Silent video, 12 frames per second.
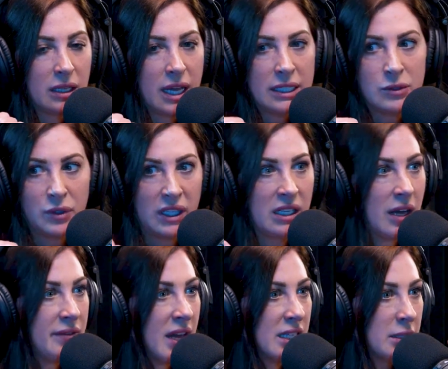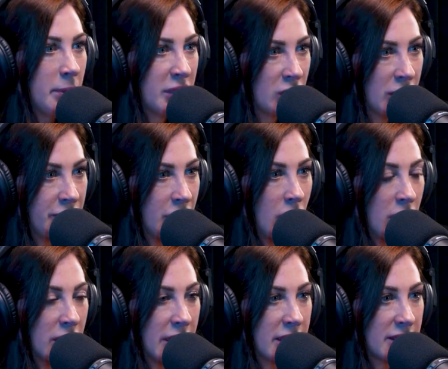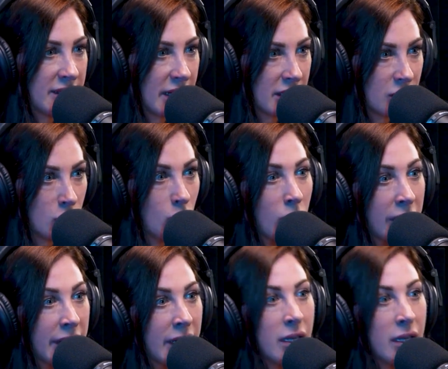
And clients really love that, especially if you're on like a second story.